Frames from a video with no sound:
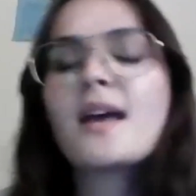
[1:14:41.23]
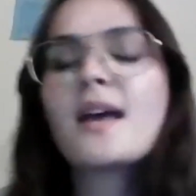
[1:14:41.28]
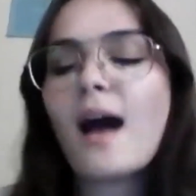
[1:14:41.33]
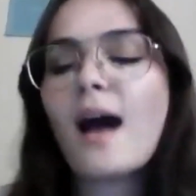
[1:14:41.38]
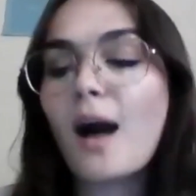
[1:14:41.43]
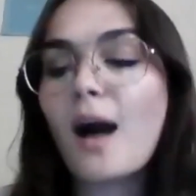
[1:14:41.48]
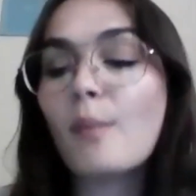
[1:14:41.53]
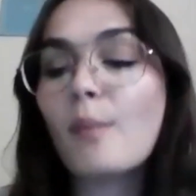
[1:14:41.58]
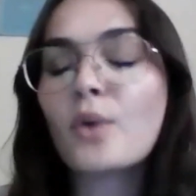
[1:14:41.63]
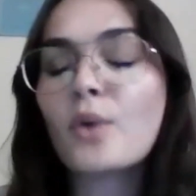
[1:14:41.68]

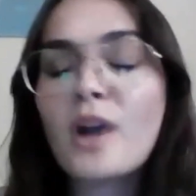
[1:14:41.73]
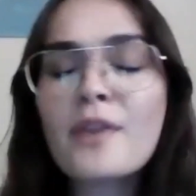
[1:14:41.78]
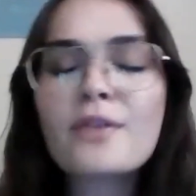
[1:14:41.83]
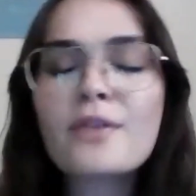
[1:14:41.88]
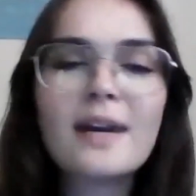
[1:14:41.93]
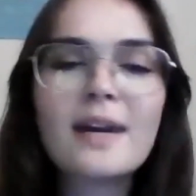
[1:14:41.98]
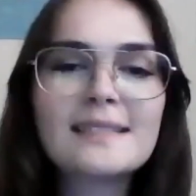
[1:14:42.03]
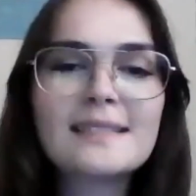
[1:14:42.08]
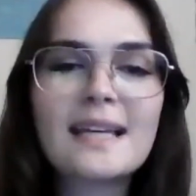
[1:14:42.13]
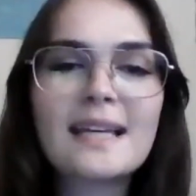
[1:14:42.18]
We're on the
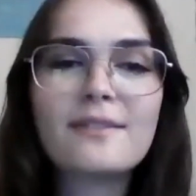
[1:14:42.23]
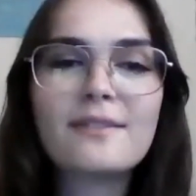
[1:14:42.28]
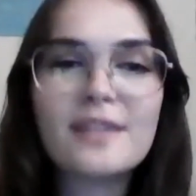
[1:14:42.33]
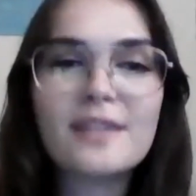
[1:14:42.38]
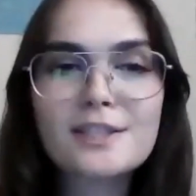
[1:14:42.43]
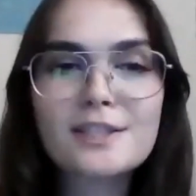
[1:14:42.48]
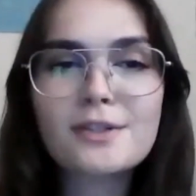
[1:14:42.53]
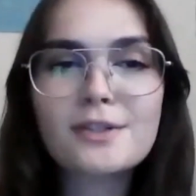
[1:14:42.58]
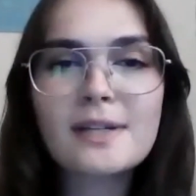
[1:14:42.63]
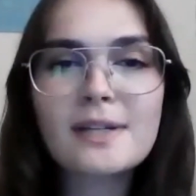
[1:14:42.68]
right side of
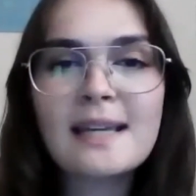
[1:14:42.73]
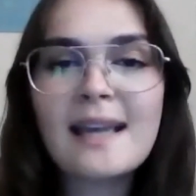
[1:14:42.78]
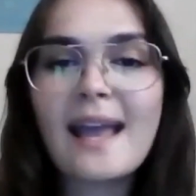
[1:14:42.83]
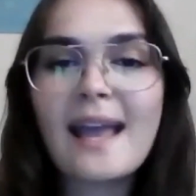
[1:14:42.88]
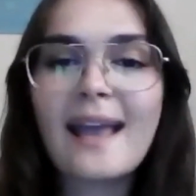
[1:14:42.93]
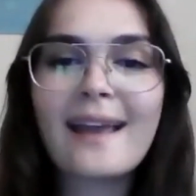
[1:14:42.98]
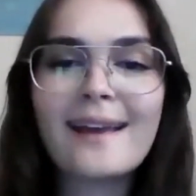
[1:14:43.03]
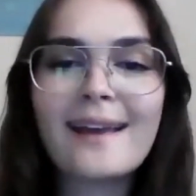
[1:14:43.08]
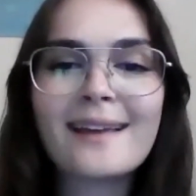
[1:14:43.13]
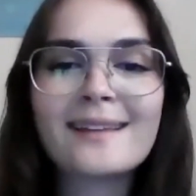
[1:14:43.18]
history,
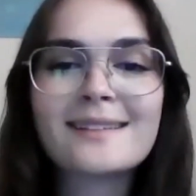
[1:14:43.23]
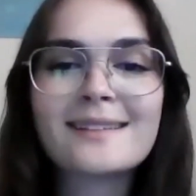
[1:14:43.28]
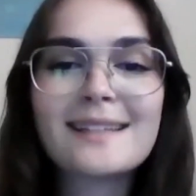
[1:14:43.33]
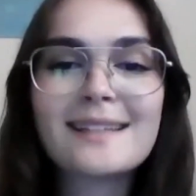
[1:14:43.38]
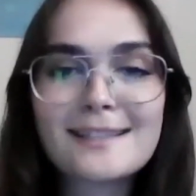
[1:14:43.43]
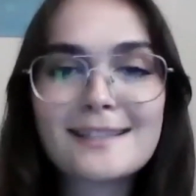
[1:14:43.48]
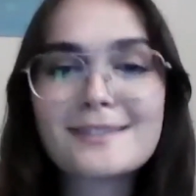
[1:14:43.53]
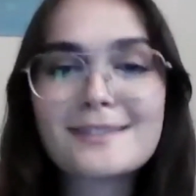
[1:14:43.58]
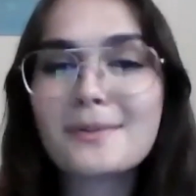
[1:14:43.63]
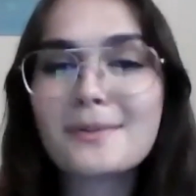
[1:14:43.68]
and
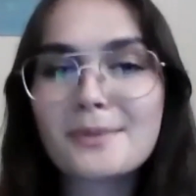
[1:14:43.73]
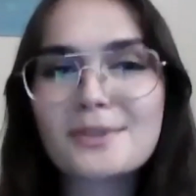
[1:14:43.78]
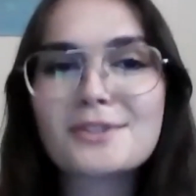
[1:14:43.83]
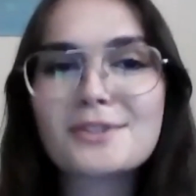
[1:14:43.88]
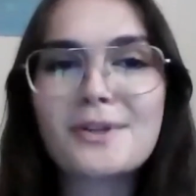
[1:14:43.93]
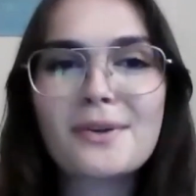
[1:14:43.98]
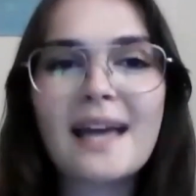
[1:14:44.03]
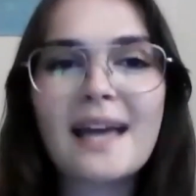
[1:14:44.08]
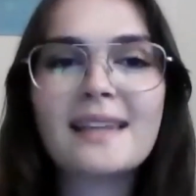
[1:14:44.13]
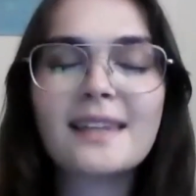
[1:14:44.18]
history will
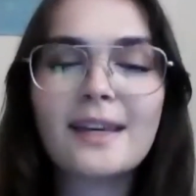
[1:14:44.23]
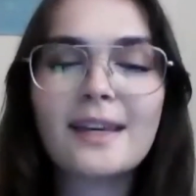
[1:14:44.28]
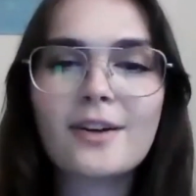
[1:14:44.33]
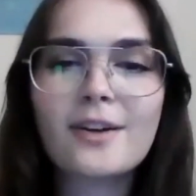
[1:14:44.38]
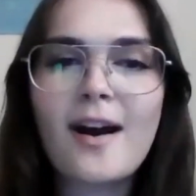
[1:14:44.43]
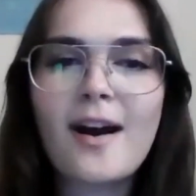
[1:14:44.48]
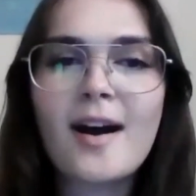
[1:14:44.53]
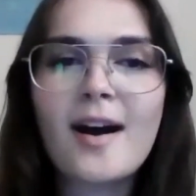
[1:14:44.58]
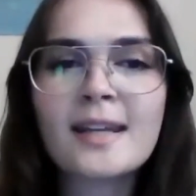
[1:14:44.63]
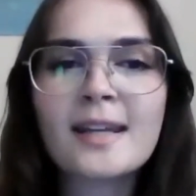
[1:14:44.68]
show that later
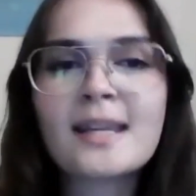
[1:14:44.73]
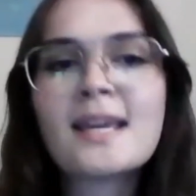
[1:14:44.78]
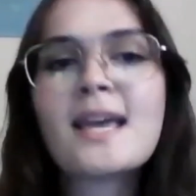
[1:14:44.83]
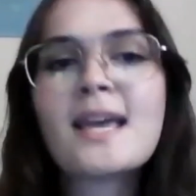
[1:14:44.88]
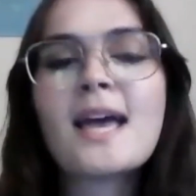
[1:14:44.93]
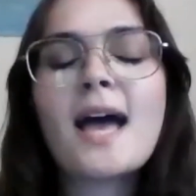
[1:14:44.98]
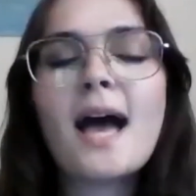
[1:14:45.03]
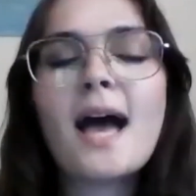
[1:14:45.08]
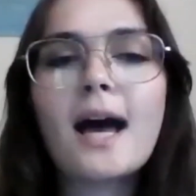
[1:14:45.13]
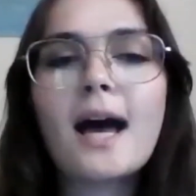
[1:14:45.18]
on.
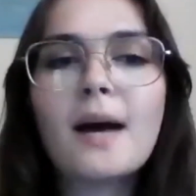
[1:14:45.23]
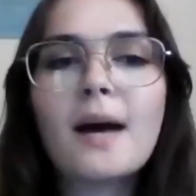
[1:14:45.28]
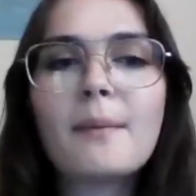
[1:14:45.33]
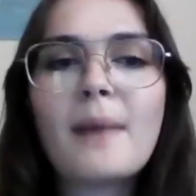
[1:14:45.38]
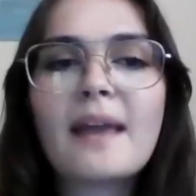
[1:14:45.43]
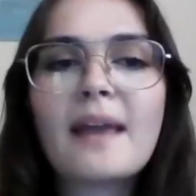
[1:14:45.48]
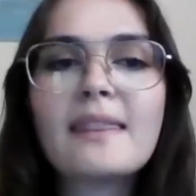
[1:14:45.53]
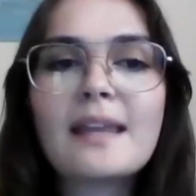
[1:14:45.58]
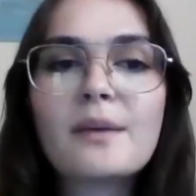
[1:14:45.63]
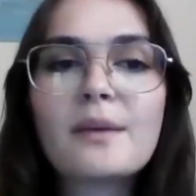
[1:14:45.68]

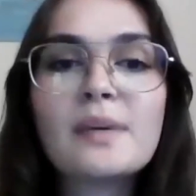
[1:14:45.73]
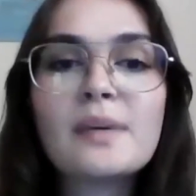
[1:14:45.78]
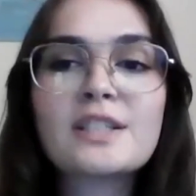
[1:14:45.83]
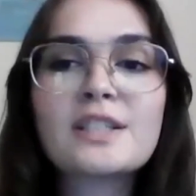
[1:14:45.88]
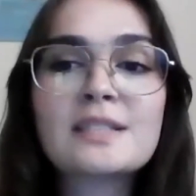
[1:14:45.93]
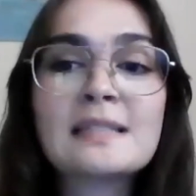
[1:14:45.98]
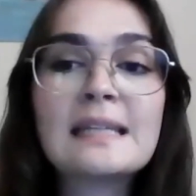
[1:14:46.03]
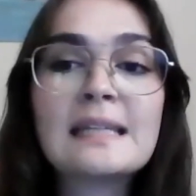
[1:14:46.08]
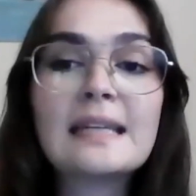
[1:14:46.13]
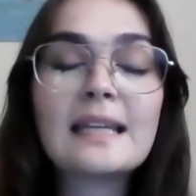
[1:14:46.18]
I think we
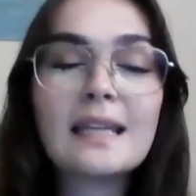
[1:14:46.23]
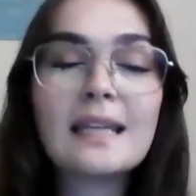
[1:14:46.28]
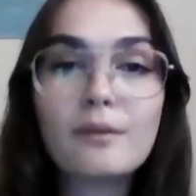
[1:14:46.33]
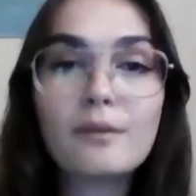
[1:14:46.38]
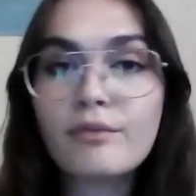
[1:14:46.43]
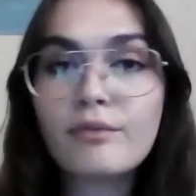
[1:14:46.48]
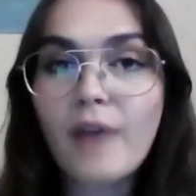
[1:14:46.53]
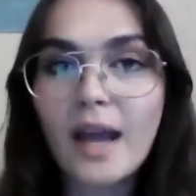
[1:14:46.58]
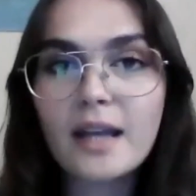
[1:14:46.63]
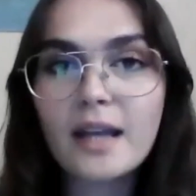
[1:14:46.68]
just need to keep
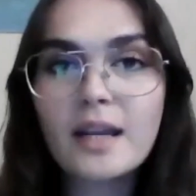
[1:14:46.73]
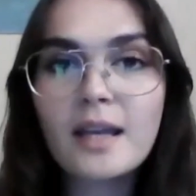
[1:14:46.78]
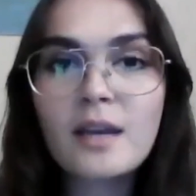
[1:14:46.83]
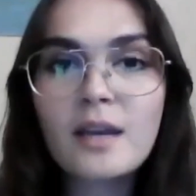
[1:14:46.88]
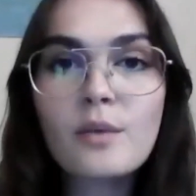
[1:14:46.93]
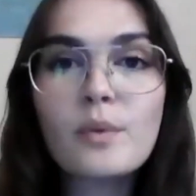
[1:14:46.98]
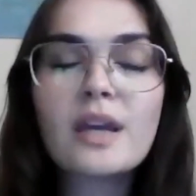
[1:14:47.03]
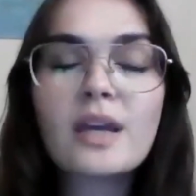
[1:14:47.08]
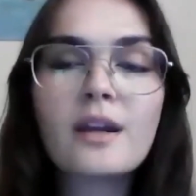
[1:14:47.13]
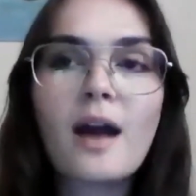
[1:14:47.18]
fighting.
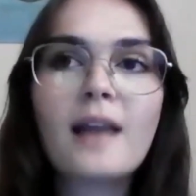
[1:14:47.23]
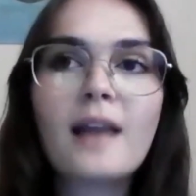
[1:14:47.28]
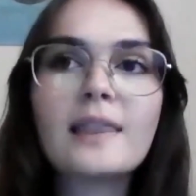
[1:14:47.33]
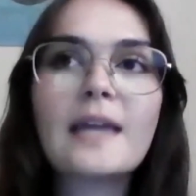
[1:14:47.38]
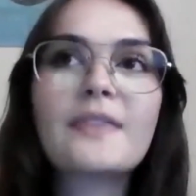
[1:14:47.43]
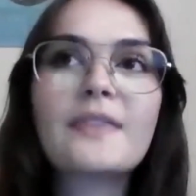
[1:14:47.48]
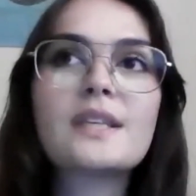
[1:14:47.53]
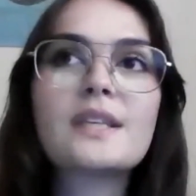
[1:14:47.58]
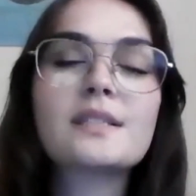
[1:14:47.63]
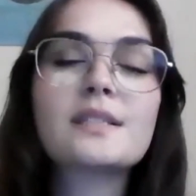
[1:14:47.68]
We cannot
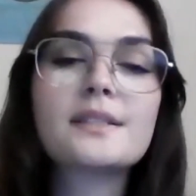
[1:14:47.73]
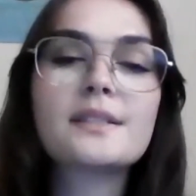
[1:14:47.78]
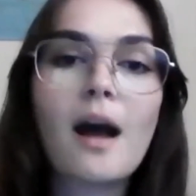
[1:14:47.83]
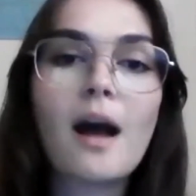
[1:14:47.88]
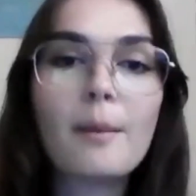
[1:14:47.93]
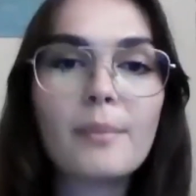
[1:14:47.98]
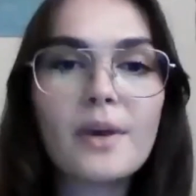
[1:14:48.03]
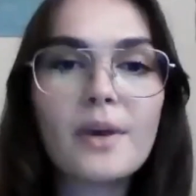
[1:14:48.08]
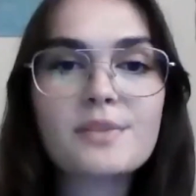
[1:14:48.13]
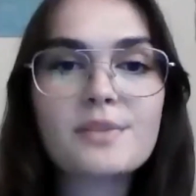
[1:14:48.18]
let this
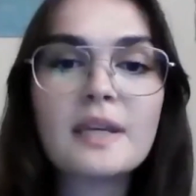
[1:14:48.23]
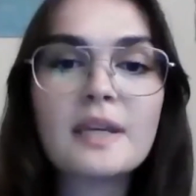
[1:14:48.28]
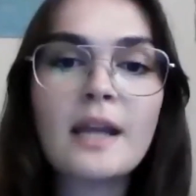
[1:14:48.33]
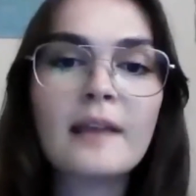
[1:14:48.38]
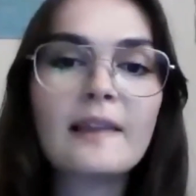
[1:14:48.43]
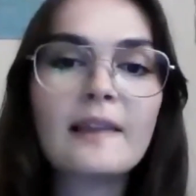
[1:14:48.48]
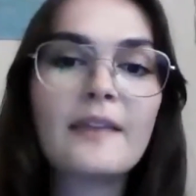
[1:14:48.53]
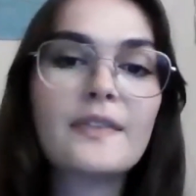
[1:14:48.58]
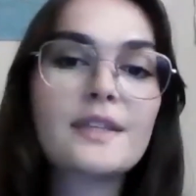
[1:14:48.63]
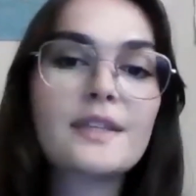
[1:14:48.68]
stop us. We cannot
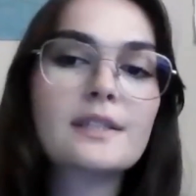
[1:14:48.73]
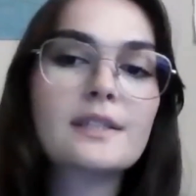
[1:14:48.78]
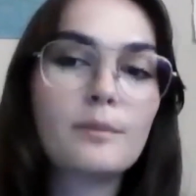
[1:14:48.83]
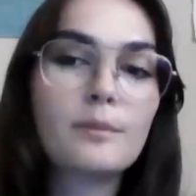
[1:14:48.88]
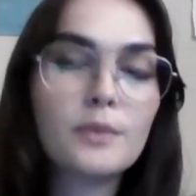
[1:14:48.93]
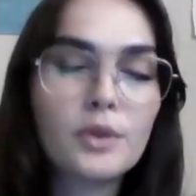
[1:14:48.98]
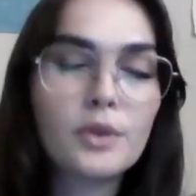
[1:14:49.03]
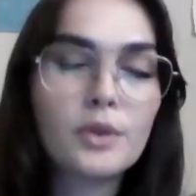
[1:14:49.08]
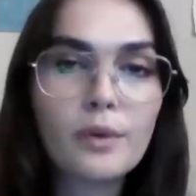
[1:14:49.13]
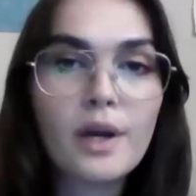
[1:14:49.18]
let this
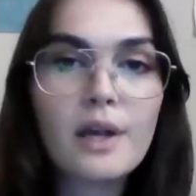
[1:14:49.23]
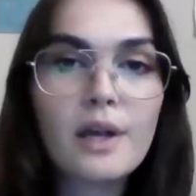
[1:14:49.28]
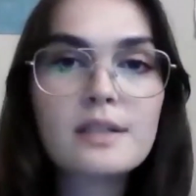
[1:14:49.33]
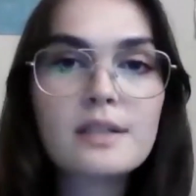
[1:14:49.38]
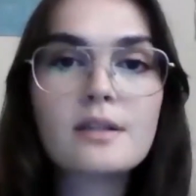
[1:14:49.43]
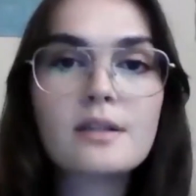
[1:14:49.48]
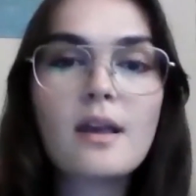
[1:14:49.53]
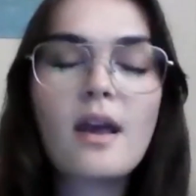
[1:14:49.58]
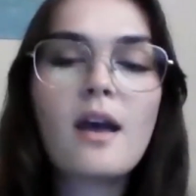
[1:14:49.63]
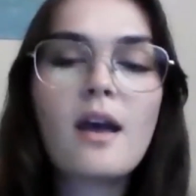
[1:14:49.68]
subdue
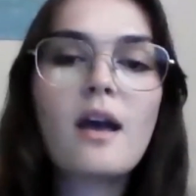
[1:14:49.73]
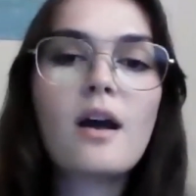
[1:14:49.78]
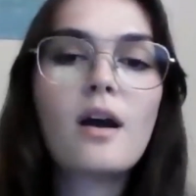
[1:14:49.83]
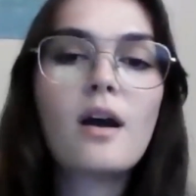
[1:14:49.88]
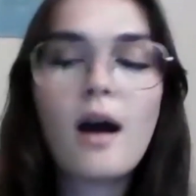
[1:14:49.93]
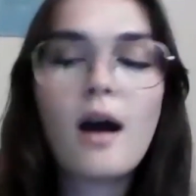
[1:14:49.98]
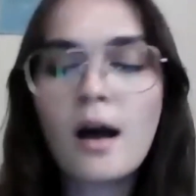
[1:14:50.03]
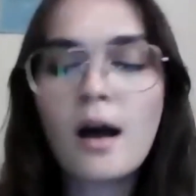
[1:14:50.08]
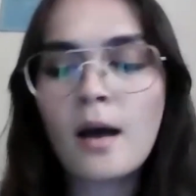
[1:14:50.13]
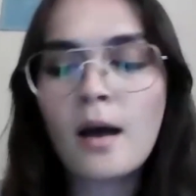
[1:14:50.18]
us.
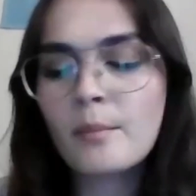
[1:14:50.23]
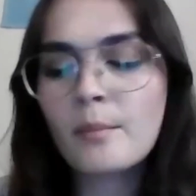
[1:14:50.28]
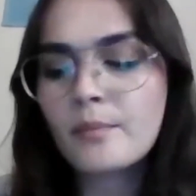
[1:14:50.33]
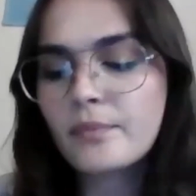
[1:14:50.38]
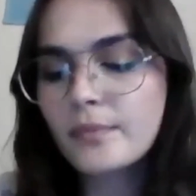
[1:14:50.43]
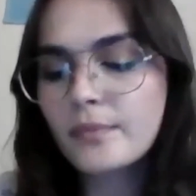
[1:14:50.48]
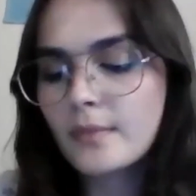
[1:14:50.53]
And